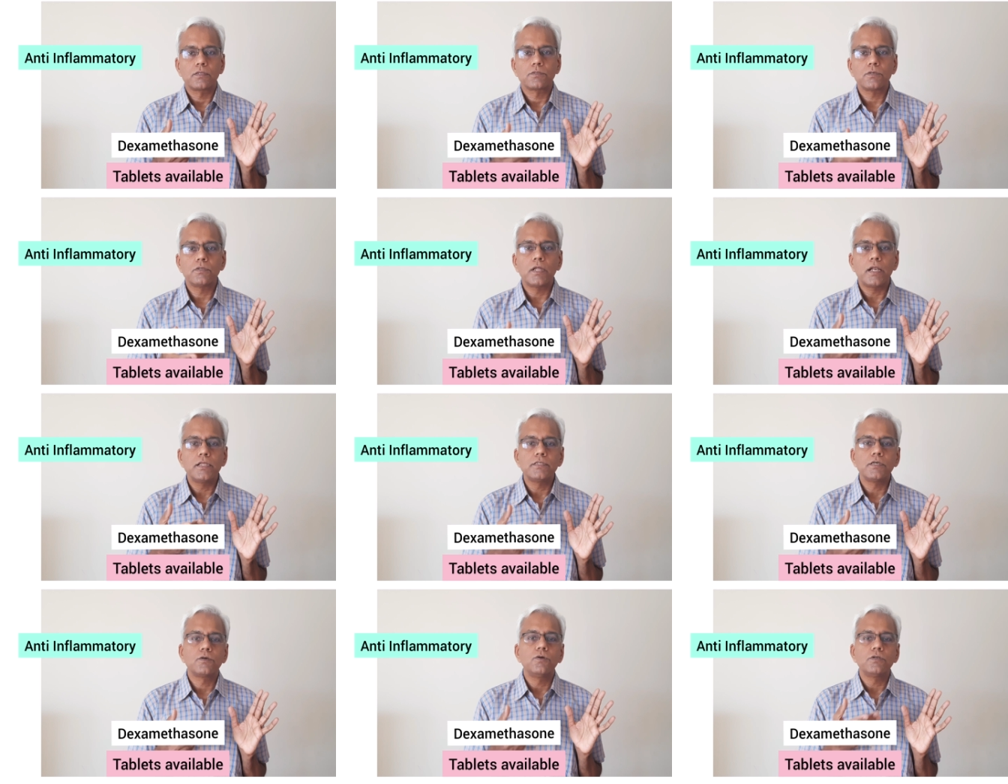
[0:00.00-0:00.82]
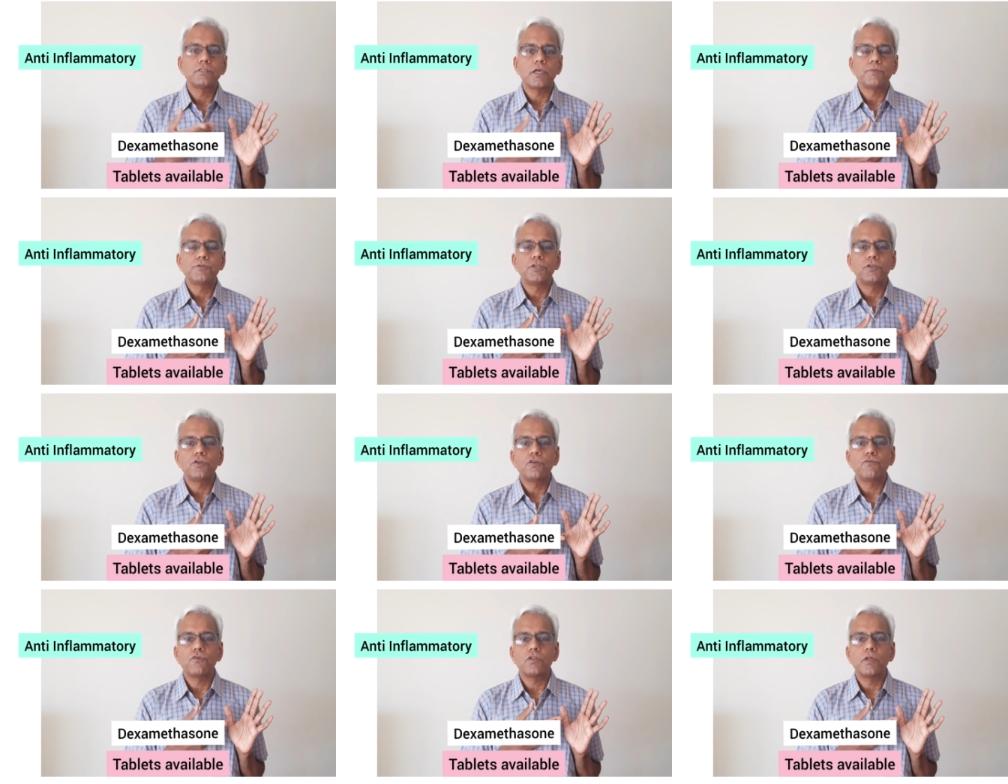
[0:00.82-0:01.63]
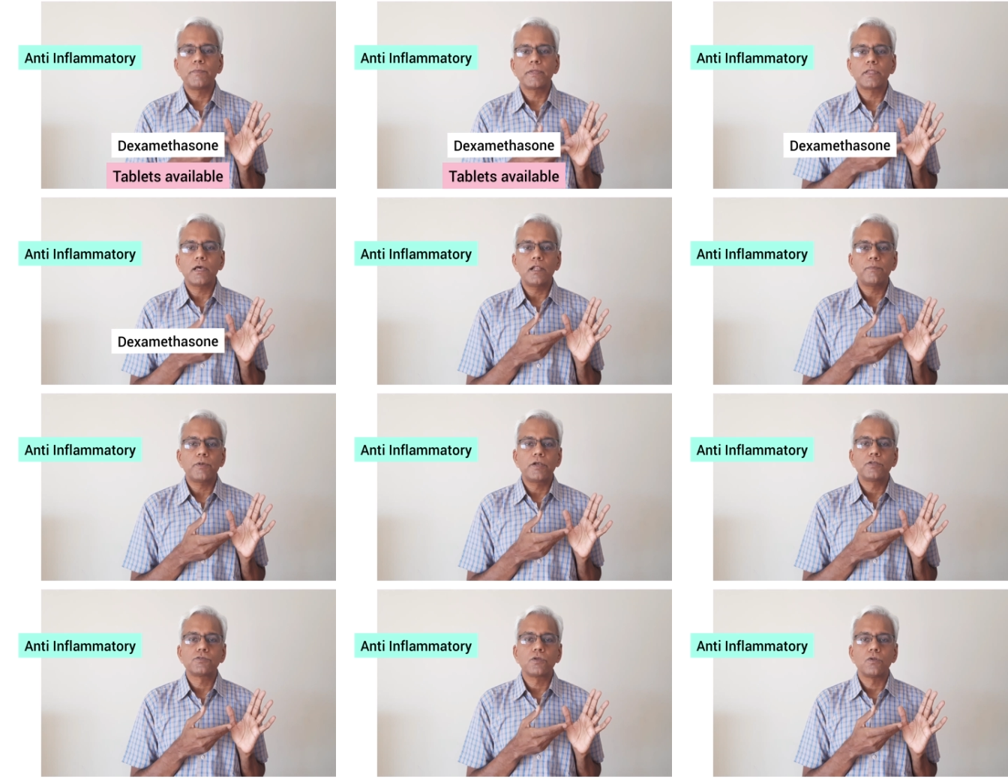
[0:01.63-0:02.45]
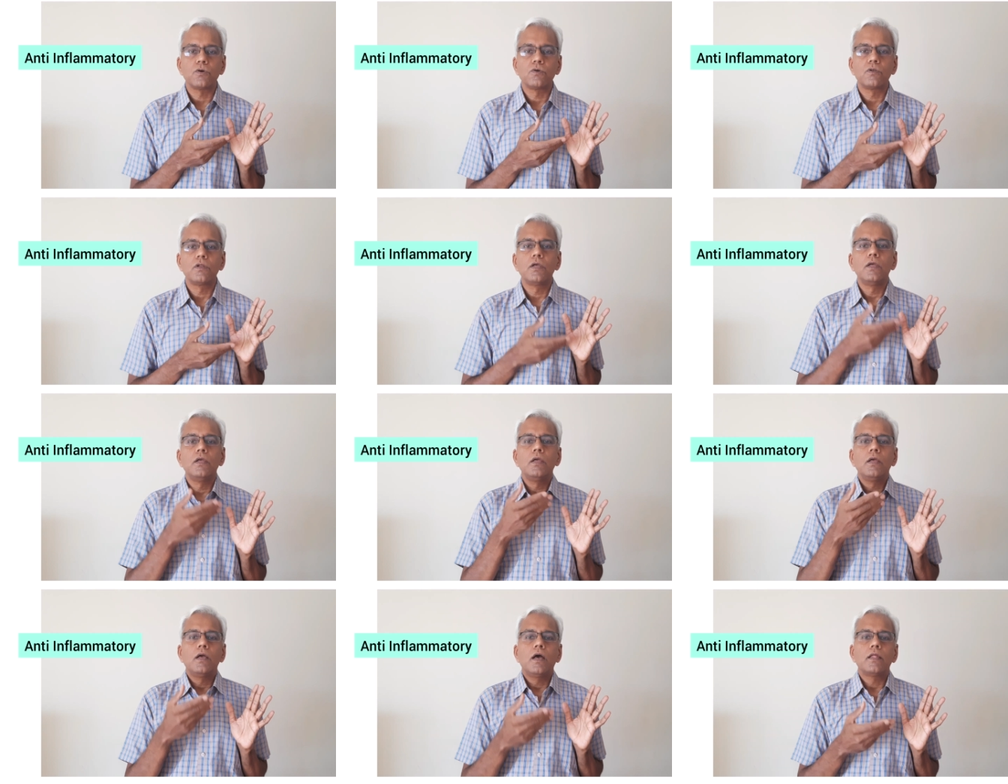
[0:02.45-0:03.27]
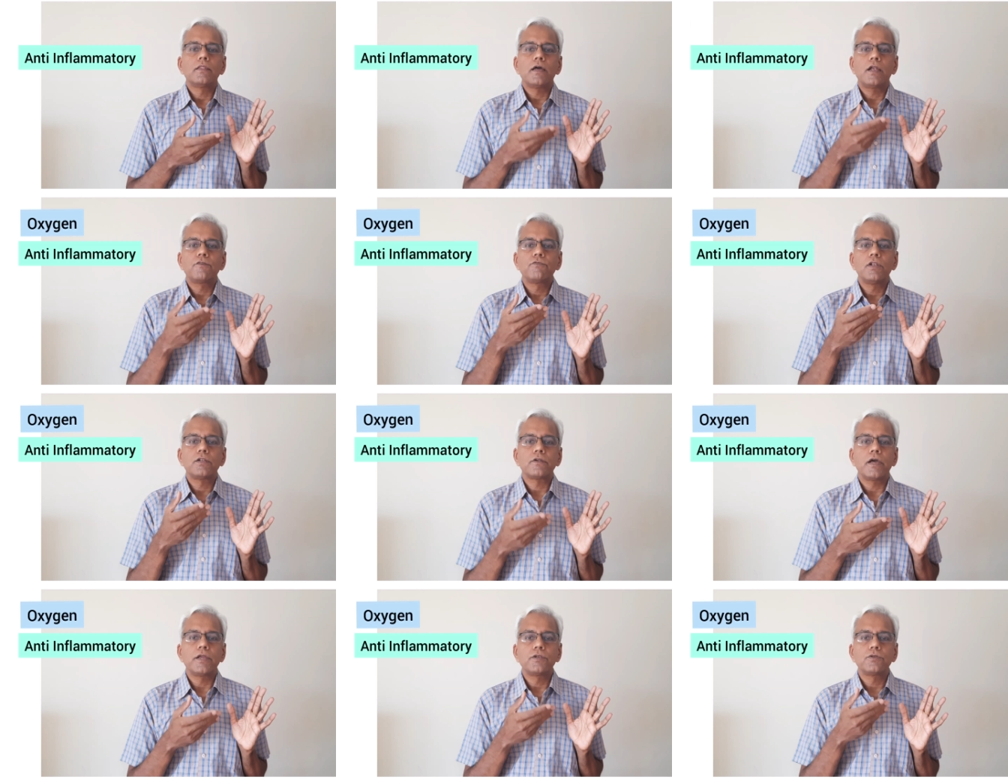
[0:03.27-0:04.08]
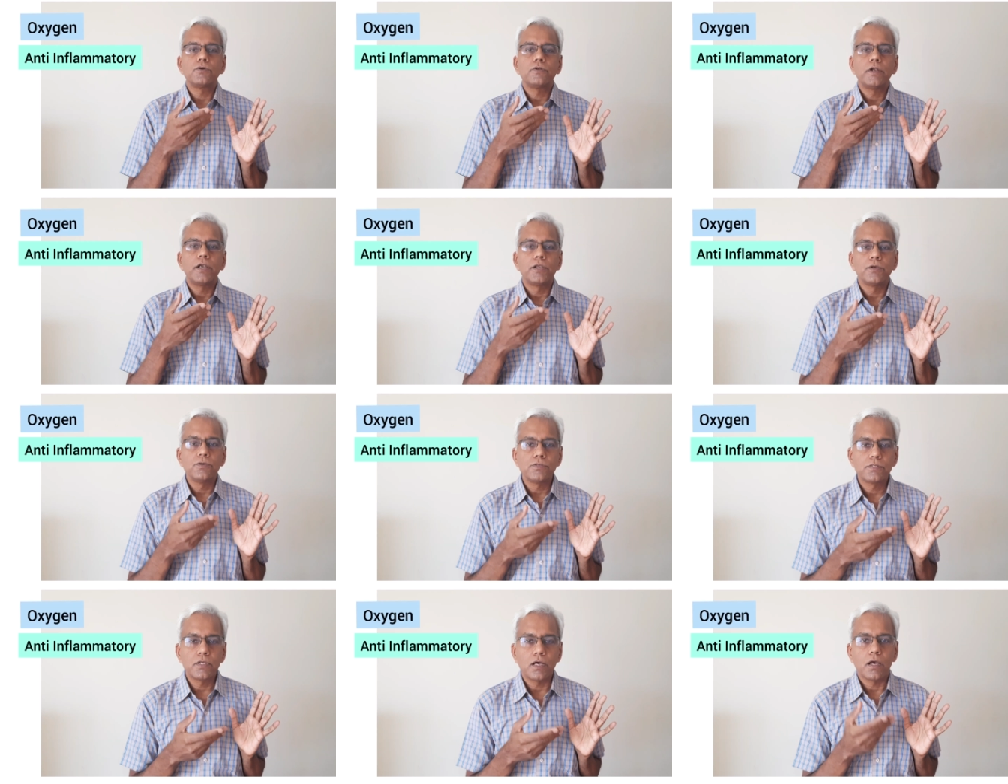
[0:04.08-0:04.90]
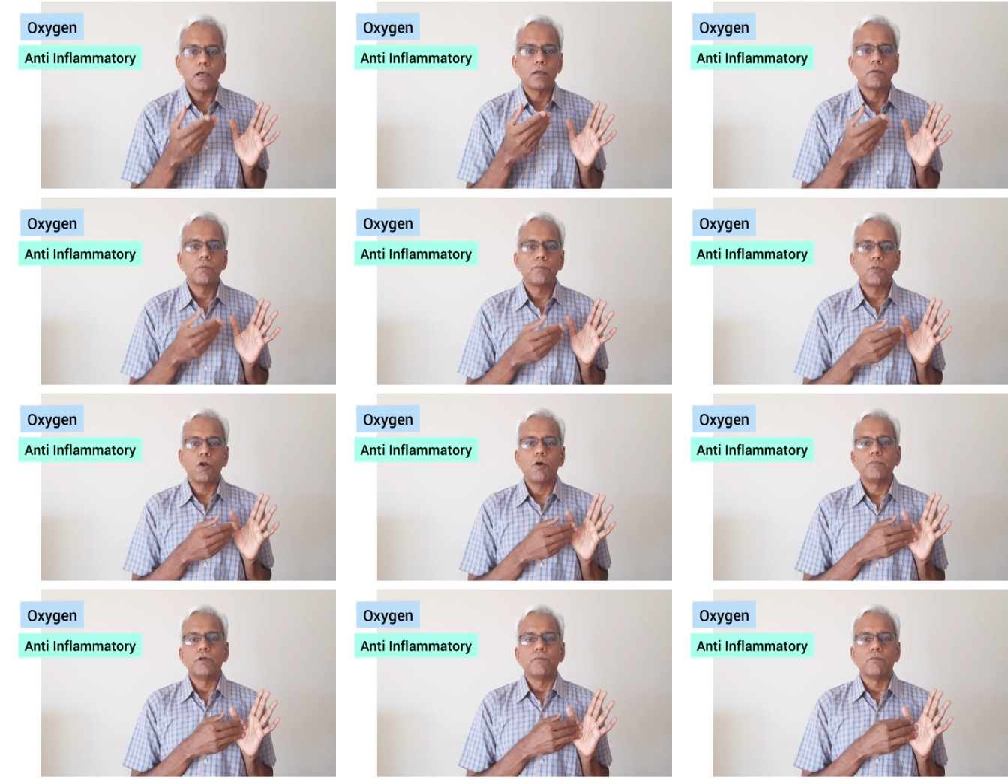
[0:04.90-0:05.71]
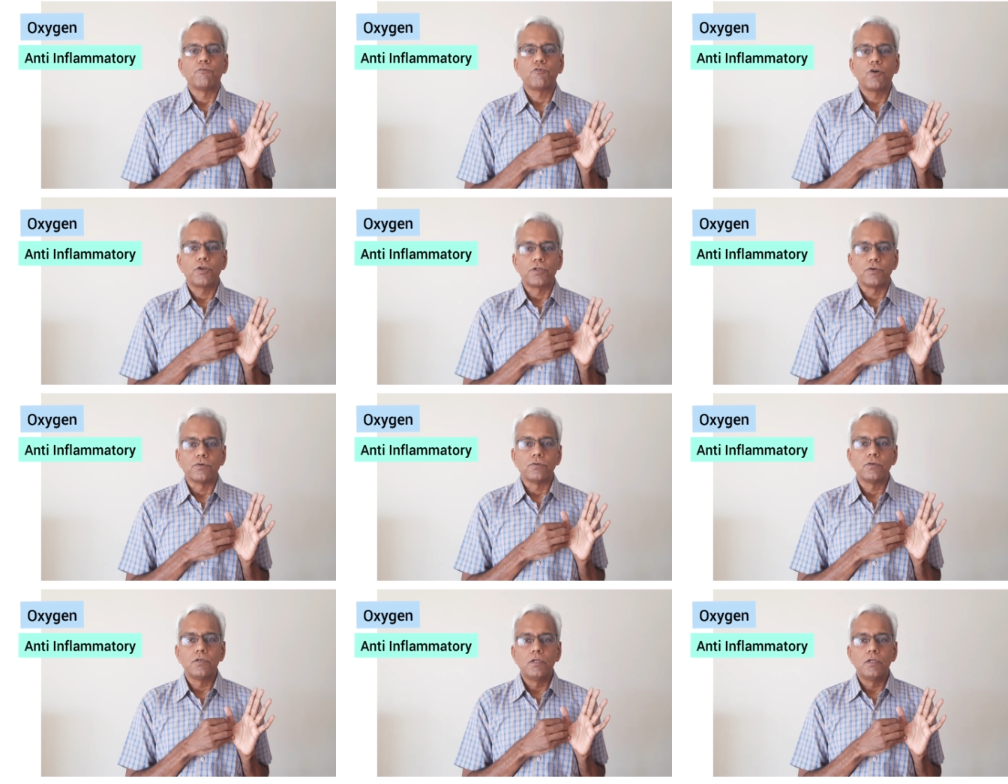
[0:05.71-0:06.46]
So that is a good substitute for the methylprednisolone and that will try to reduce the problem for you.